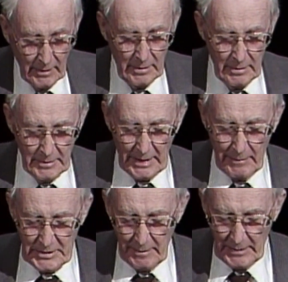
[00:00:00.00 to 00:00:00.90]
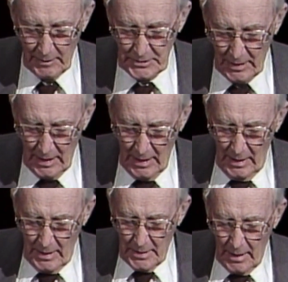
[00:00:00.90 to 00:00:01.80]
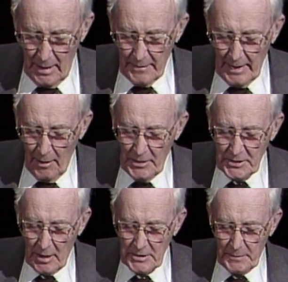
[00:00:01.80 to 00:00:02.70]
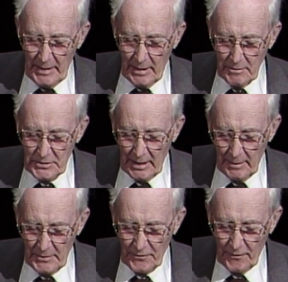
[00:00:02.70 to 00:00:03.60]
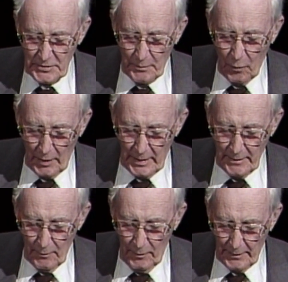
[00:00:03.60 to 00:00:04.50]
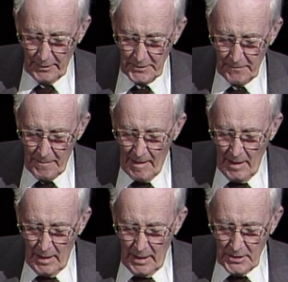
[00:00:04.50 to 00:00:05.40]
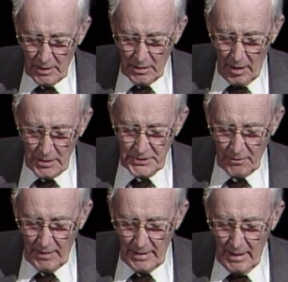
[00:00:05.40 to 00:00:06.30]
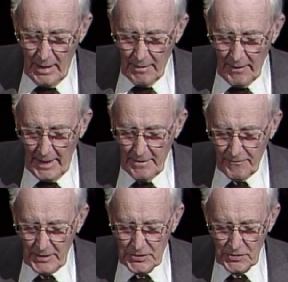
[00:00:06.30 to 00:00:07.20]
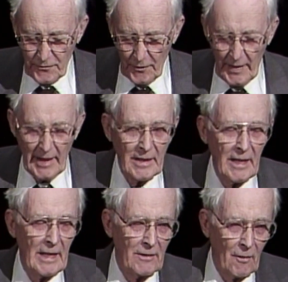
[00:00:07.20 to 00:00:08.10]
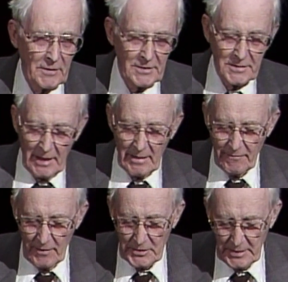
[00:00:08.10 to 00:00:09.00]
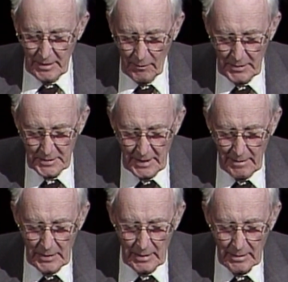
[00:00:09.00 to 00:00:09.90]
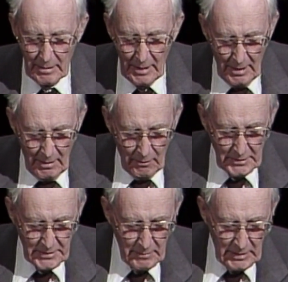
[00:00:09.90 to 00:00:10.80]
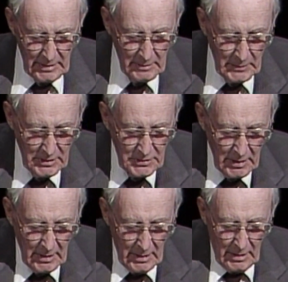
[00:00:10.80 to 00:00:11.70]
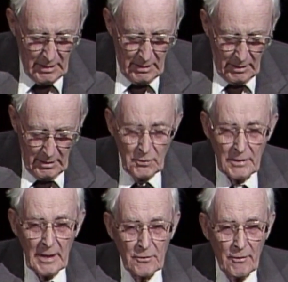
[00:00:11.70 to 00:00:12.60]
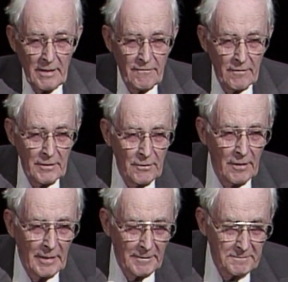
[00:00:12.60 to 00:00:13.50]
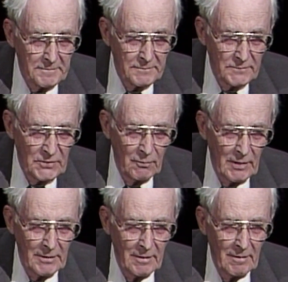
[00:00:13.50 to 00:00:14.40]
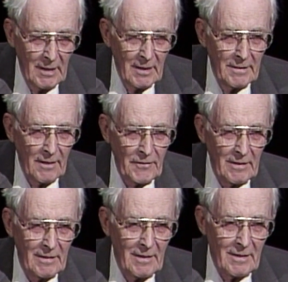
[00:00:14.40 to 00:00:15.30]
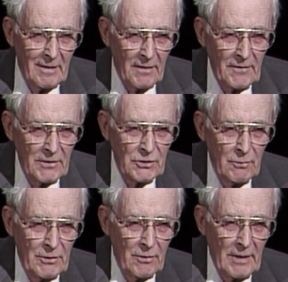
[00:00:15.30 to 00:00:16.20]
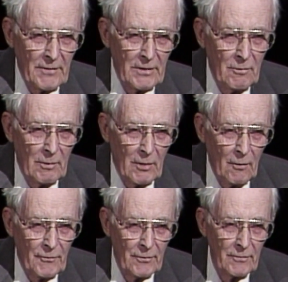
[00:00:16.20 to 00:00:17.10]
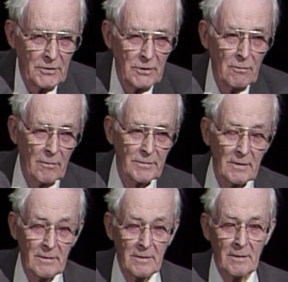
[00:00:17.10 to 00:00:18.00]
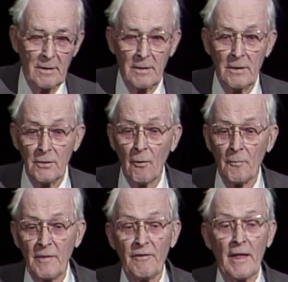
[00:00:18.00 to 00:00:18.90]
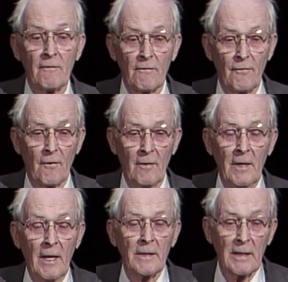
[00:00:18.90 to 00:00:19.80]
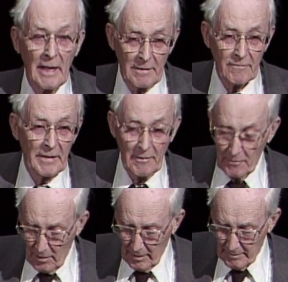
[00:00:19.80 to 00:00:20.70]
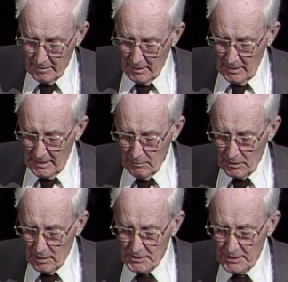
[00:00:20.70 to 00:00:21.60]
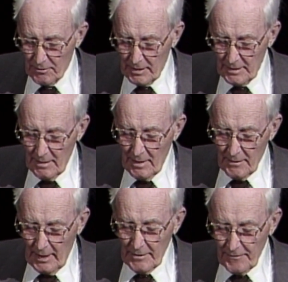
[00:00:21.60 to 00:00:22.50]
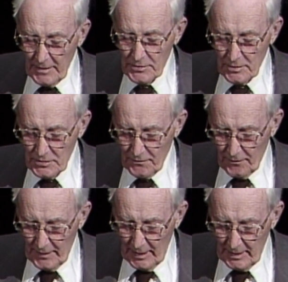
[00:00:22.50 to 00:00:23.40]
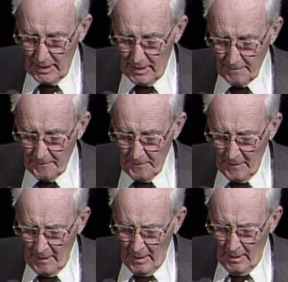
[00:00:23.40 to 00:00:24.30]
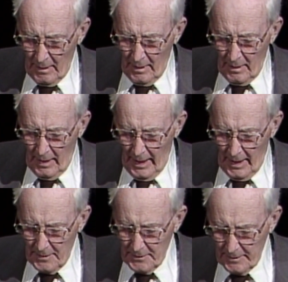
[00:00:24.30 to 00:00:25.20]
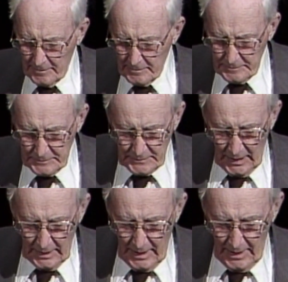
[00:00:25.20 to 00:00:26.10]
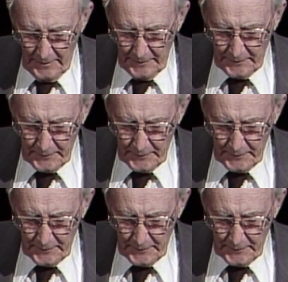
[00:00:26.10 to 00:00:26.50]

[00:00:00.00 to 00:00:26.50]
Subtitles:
the time is up now. Now he starts speaking of Jacob, his firstborn in the wilderness. He shall consecrate thine afflictions for thy gain. Notice the second verse here. What does that mean? What does it mean? It means you'll get credit for enduring. Nothing that you endure, nothing you will go through that you won't be thankful for and glad of later on. He will consecrate thine afflictions for thy gain. And again,